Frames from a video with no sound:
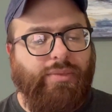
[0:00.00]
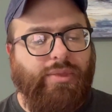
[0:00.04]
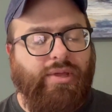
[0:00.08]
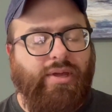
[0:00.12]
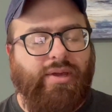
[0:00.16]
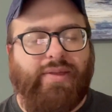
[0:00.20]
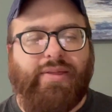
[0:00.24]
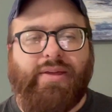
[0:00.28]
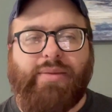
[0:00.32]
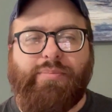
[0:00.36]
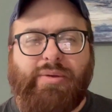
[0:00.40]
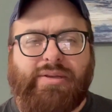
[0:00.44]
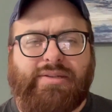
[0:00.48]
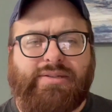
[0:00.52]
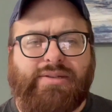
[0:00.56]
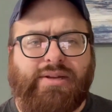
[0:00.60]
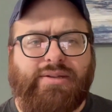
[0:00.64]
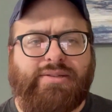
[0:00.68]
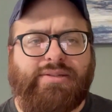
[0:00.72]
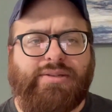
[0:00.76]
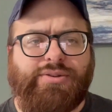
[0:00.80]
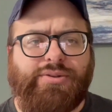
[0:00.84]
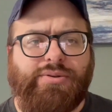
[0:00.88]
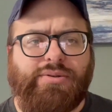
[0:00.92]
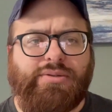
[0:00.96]
think
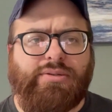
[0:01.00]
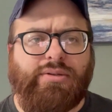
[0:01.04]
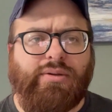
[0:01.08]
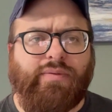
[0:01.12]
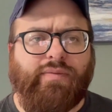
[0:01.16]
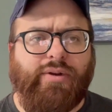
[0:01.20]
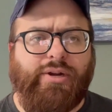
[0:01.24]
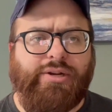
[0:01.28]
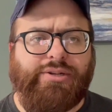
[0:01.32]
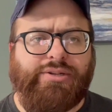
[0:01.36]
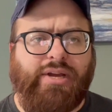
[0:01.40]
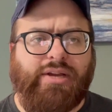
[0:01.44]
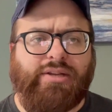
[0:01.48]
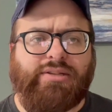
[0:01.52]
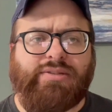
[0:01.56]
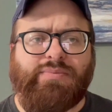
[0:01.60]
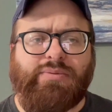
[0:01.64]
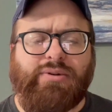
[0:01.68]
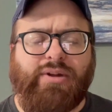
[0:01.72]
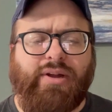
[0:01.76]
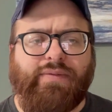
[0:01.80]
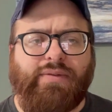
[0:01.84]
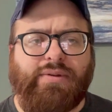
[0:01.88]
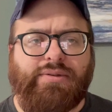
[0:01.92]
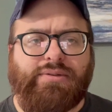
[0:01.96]
besides the 2 Silver Age
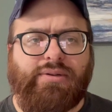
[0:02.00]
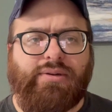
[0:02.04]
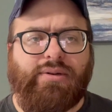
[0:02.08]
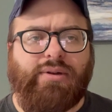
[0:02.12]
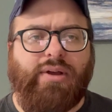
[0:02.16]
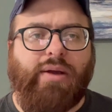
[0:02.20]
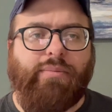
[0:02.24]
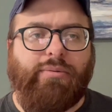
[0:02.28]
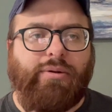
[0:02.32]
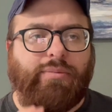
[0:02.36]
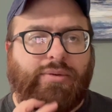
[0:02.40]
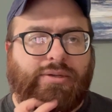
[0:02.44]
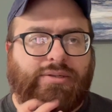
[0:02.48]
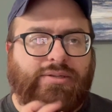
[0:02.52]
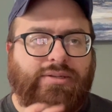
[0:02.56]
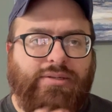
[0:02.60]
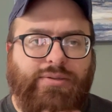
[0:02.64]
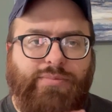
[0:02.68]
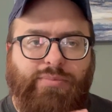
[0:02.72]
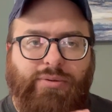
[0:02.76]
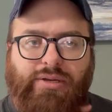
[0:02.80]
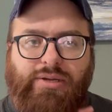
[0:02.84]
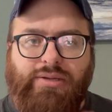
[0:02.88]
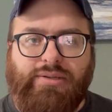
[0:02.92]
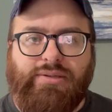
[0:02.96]
X-Men, I have those in omnibuses
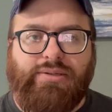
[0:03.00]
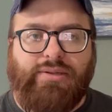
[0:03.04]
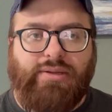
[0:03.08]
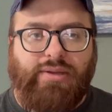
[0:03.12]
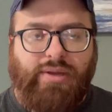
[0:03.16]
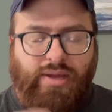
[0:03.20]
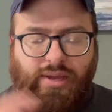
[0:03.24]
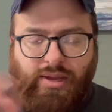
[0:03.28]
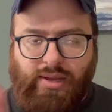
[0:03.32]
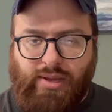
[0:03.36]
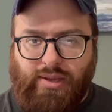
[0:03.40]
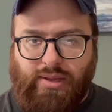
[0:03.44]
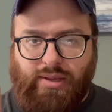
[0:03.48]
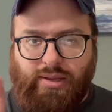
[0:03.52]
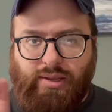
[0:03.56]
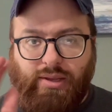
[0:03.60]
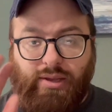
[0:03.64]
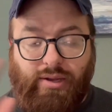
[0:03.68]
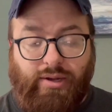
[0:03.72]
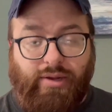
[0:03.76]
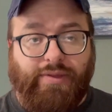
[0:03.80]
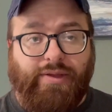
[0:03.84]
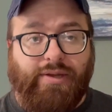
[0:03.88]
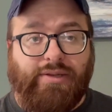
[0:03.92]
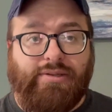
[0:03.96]
because
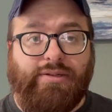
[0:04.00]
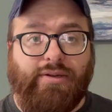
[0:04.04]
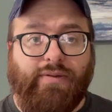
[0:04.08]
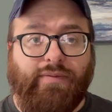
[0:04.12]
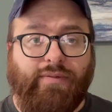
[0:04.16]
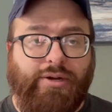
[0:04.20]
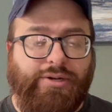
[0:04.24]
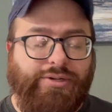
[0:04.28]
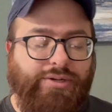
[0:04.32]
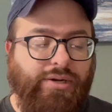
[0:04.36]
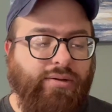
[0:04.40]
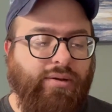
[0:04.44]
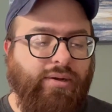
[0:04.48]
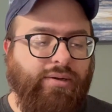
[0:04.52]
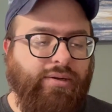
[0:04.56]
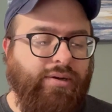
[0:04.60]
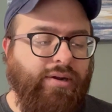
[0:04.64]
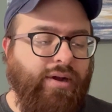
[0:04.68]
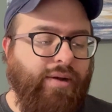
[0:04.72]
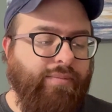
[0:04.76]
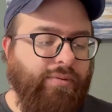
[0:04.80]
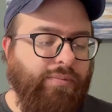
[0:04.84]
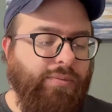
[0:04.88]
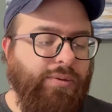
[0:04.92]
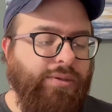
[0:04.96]
anything Silver Age I collect in
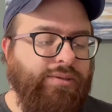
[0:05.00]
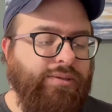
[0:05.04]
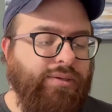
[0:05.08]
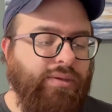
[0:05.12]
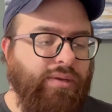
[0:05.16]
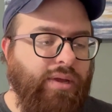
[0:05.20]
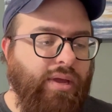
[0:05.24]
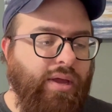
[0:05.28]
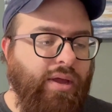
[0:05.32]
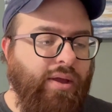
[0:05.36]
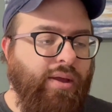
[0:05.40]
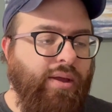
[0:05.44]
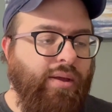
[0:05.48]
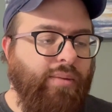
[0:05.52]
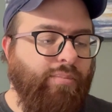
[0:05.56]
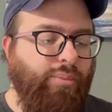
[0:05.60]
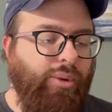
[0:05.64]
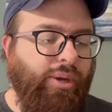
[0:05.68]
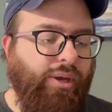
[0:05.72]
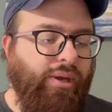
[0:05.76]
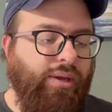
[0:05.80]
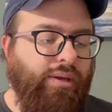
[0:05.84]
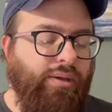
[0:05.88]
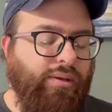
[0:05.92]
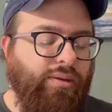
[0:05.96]
omnibus.
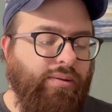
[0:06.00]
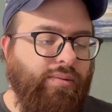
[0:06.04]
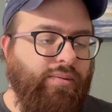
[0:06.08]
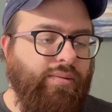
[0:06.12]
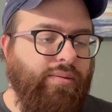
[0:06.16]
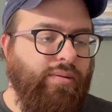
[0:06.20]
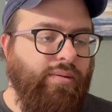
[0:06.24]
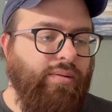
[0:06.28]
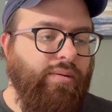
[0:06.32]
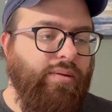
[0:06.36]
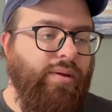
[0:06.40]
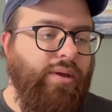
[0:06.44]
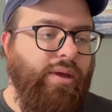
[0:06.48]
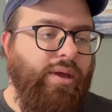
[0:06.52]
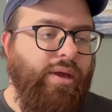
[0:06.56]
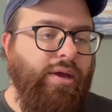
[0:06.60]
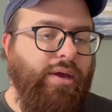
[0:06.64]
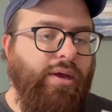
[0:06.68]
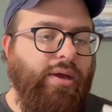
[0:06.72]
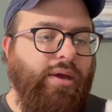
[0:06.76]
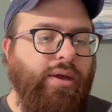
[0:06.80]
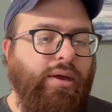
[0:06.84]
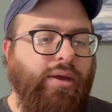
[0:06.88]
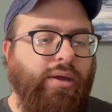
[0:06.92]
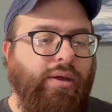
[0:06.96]
But
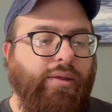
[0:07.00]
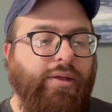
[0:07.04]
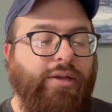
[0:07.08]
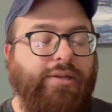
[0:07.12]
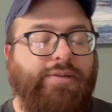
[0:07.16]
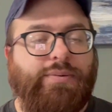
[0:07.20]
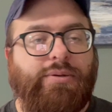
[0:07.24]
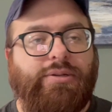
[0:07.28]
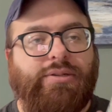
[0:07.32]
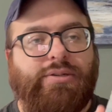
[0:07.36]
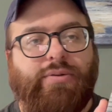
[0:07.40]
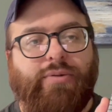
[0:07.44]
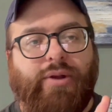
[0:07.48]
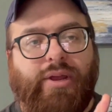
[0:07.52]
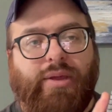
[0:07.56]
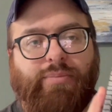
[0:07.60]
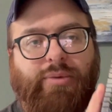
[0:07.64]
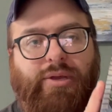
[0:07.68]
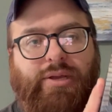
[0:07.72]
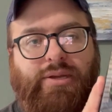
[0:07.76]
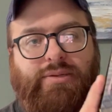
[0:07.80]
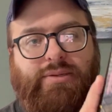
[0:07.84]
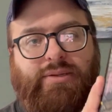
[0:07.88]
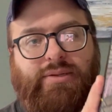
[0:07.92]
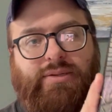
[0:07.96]
this one's great
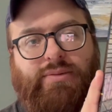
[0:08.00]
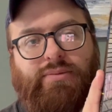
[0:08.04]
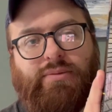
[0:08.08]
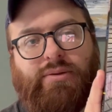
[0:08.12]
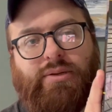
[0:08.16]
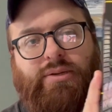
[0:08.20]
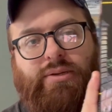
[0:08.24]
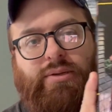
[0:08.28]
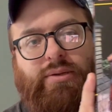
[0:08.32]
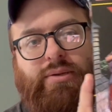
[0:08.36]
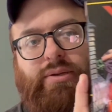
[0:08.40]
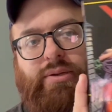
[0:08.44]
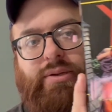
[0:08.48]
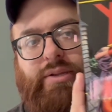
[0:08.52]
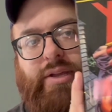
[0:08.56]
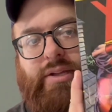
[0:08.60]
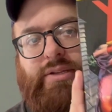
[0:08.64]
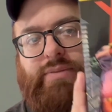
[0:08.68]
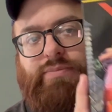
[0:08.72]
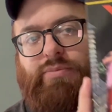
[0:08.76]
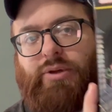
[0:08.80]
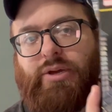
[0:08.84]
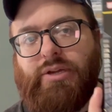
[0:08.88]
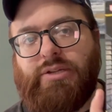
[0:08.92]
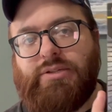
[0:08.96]
because this one takes
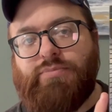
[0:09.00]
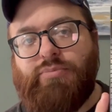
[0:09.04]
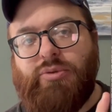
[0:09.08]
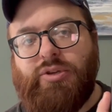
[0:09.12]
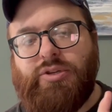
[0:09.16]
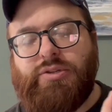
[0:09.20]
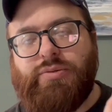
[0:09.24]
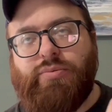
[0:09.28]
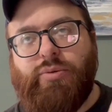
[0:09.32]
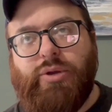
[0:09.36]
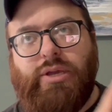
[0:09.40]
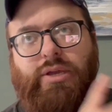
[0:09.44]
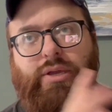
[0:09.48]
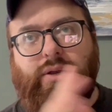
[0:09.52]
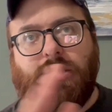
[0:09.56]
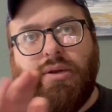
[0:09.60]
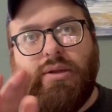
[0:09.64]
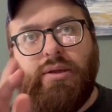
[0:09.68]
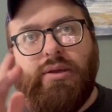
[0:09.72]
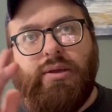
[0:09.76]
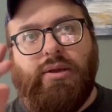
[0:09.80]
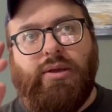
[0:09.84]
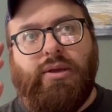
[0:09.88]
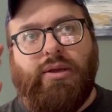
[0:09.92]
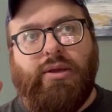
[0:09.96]
place
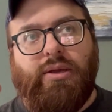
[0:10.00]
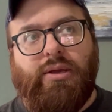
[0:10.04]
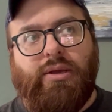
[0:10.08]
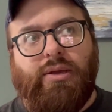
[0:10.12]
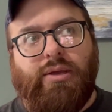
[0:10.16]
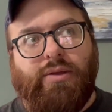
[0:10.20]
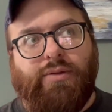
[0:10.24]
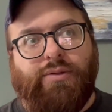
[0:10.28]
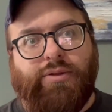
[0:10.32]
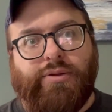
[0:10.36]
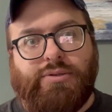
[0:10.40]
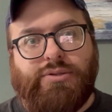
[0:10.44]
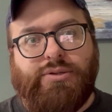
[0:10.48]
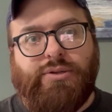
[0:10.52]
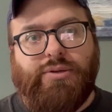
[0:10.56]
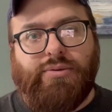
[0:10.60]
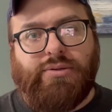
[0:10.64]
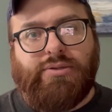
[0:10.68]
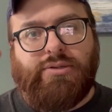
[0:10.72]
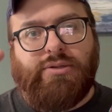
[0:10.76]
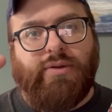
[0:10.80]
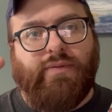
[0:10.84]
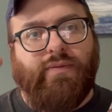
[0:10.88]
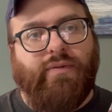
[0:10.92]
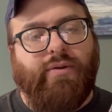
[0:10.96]
between those 2
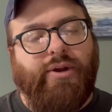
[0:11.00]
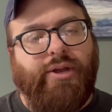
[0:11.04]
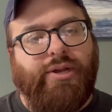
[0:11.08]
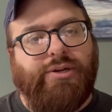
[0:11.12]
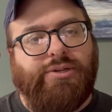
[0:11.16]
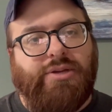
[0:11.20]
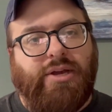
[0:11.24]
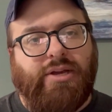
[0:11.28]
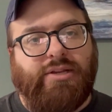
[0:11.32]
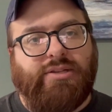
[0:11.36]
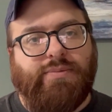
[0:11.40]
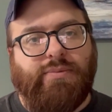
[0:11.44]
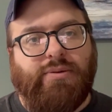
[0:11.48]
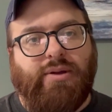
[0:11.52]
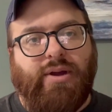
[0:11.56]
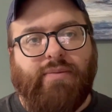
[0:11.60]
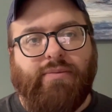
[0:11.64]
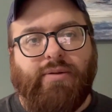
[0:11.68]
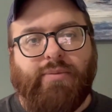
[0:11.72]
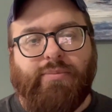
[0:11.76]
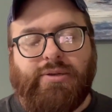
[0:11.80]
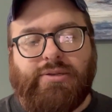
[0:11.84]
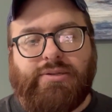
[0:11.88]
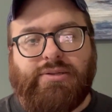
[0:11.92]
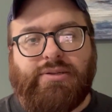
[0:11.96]
Silver Age X-Men
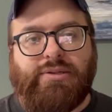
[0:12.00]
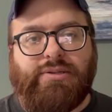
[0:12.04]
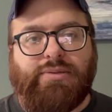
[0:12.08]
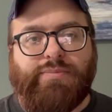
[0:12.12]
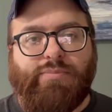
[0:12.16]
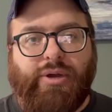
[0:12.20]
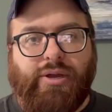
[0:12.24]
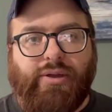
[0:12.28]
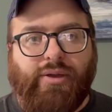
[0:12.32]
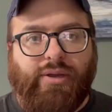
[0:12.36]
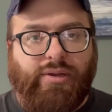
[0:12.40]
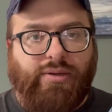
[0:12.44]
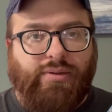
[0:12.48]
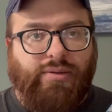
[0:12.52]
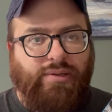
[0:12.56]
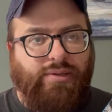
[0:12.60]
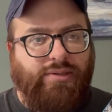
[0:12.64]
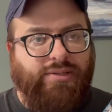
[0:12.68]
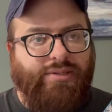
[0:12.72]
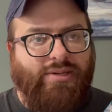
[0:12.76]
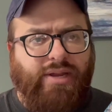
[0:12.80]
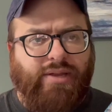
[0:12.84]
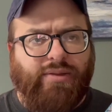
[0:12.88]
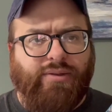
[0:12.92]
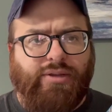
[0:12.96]
omnibuses by like
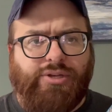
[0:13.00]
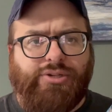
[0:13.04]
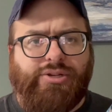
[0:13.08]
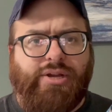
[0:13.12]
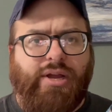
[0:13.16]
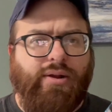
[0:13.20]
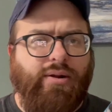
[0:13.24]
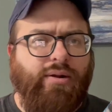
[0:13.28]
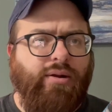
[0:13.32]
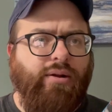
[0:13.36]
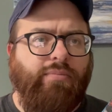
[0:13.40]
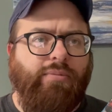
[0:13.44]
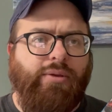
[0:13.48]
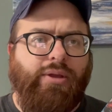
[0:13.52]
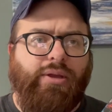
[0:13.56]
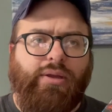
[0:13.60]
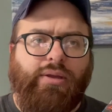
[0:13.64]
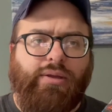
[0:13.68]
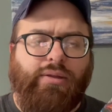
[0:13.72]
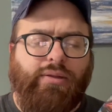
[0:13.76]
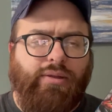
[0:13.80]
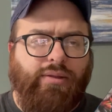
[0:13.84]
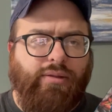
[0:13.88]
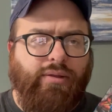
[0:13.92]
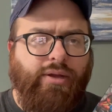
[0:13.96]
Stan Lee, Jack Kirby,
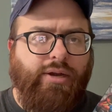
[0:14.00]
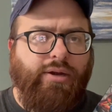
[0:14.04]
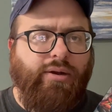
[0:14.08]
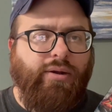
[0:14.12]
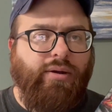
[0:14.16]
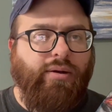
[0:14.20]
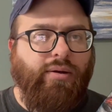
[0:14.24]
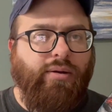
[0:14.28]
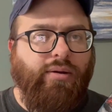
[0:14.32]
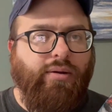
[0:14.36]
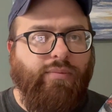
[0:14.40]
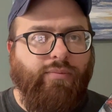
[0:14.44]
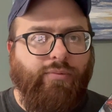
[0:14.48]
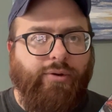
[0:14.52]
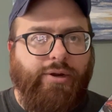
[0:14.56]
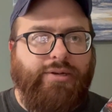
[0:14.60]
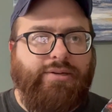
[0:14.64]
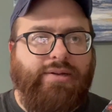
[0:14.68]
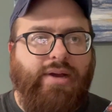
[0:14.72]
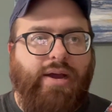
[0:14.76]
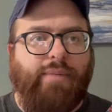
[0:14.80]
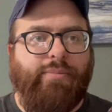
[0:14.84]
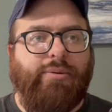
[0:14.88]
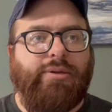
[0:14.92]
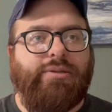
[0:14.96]
and then later Roy
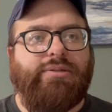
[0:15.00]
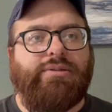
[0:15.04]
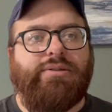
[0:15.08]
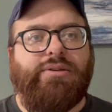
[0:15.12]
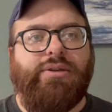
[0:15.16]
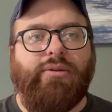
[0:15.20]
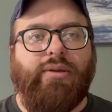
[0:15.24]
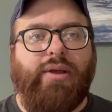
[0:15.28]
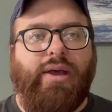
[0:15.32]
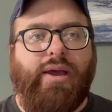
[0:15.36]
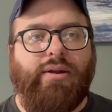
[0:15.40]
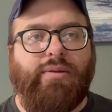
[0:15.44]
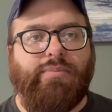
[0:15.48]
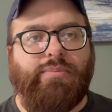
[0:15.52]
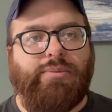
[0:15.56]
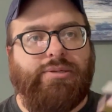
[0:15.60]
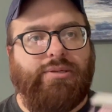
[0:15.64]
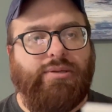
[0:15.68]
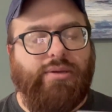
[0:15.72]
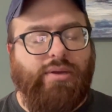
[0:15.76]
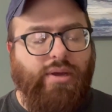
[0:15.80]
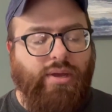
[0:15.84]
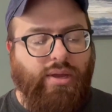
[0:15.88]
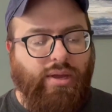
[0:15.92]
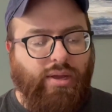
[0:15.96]
Thomas, Neil Adams.